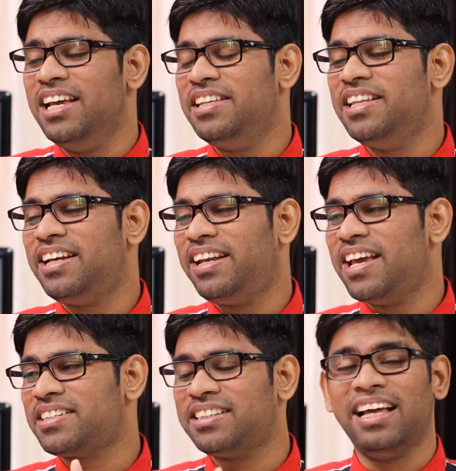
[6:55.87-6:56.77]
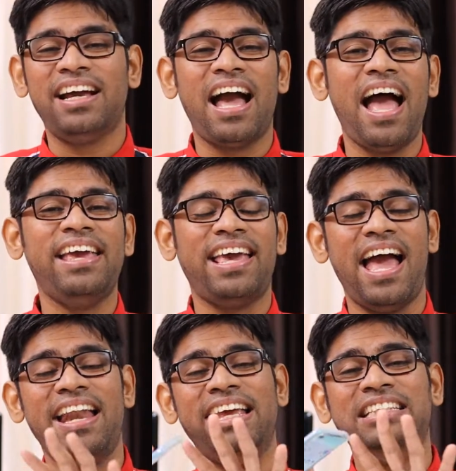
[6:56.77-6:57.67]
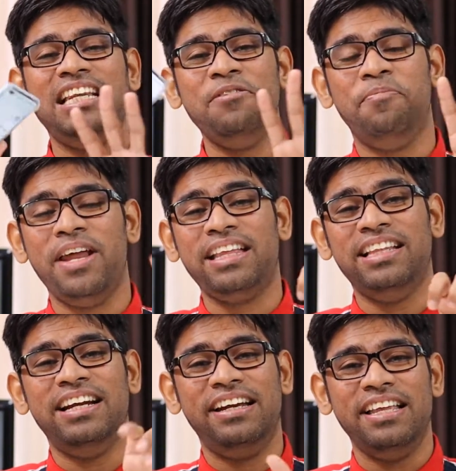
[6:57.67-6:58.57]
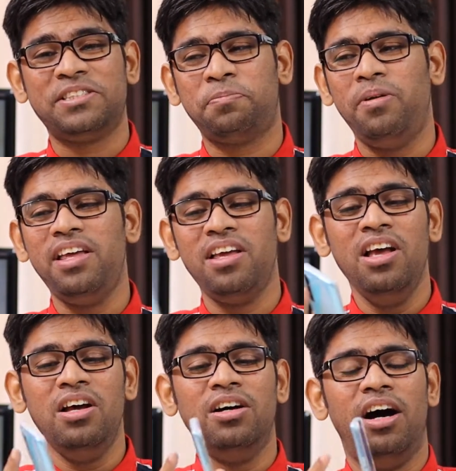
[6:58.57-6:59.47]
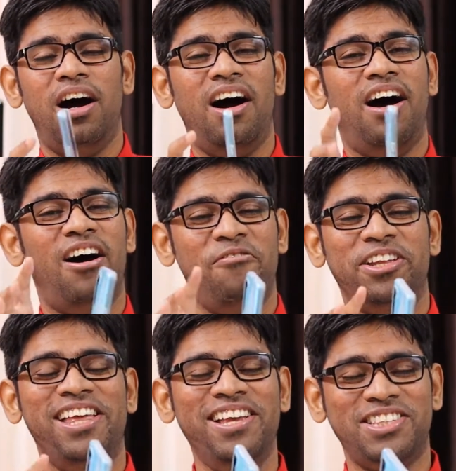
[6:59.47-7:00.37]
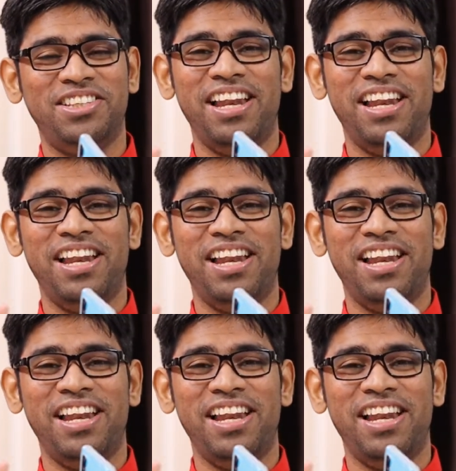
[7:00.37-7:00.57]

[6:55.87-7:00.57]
in that test the guy can easily break the display with his